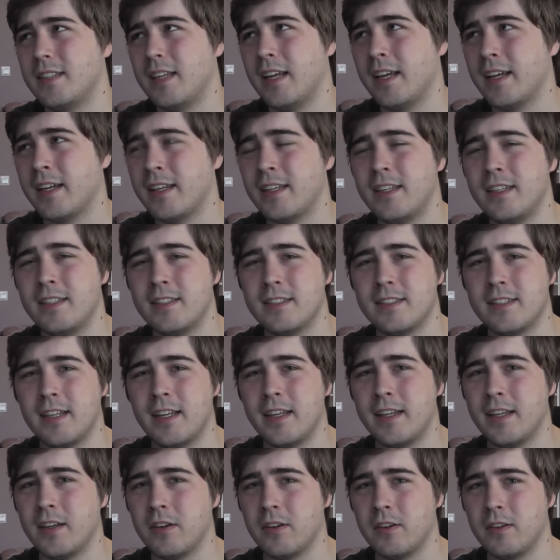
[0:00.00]
he's
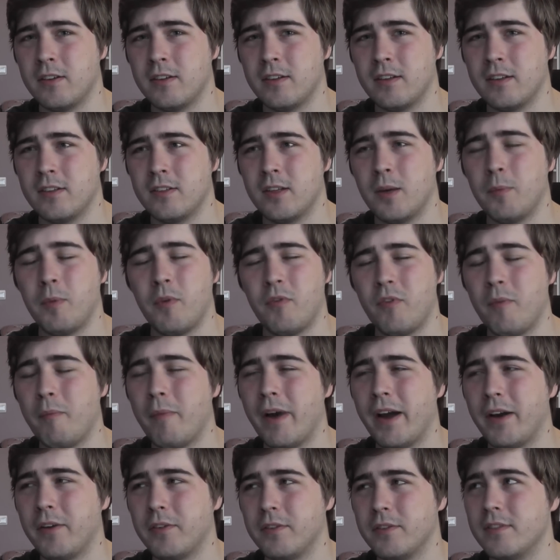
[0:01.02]
standing on top of a
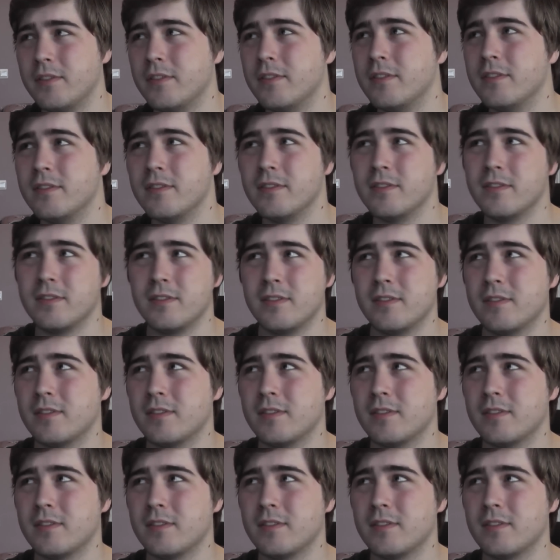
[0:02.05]
mountain,